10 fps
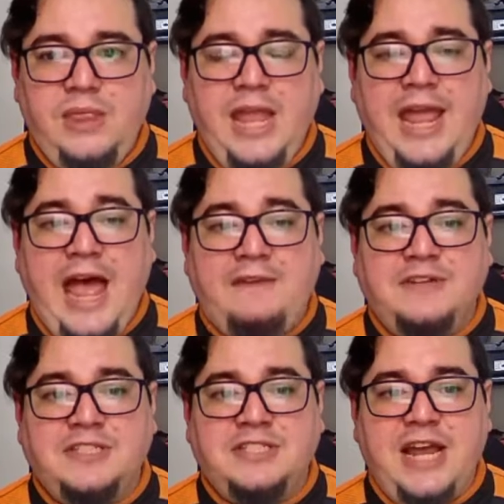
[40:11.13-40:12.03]
they have
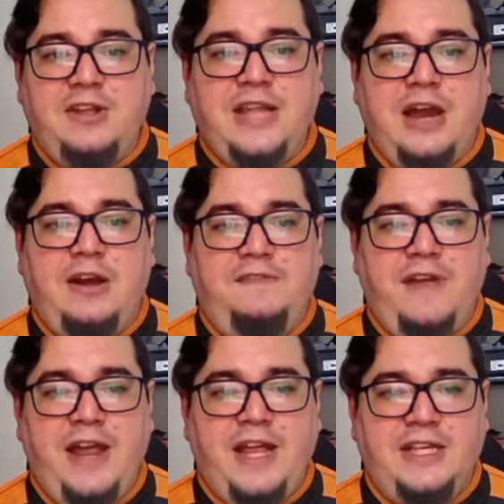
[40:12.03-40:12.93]
a secondary
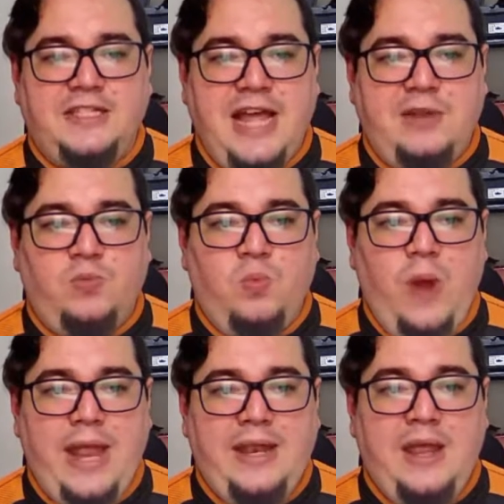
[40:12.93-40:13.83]
effect, is that
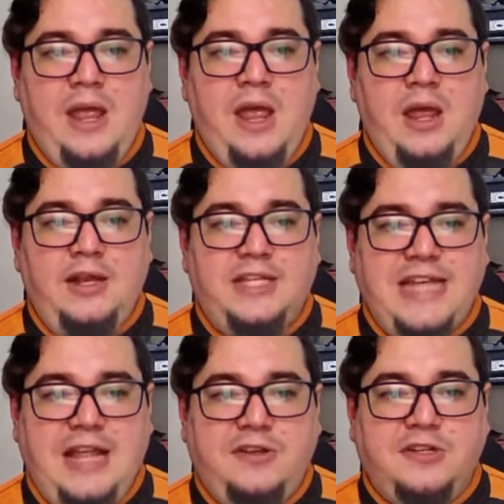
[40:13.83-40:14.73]
when
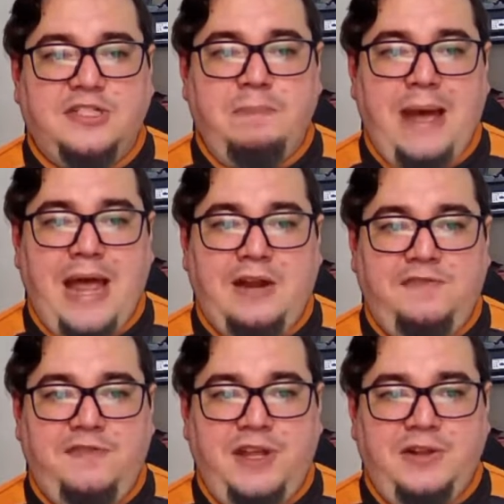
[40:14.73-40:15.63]
this enters the
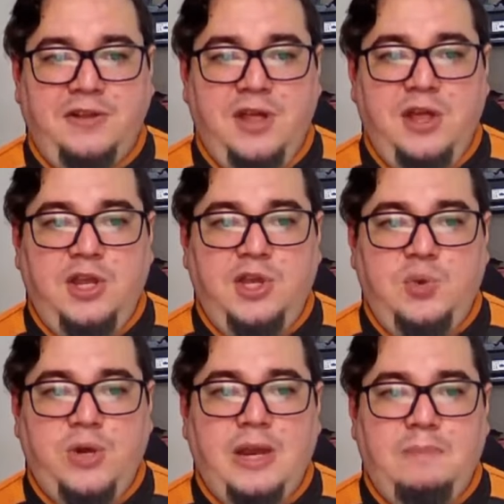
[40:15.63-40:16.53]
battlefield,
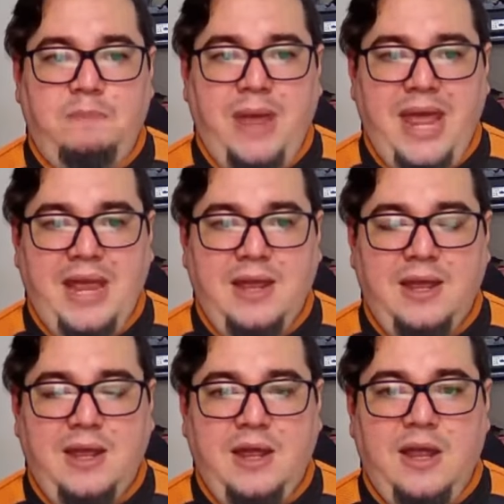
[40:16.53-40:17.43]
you can pay.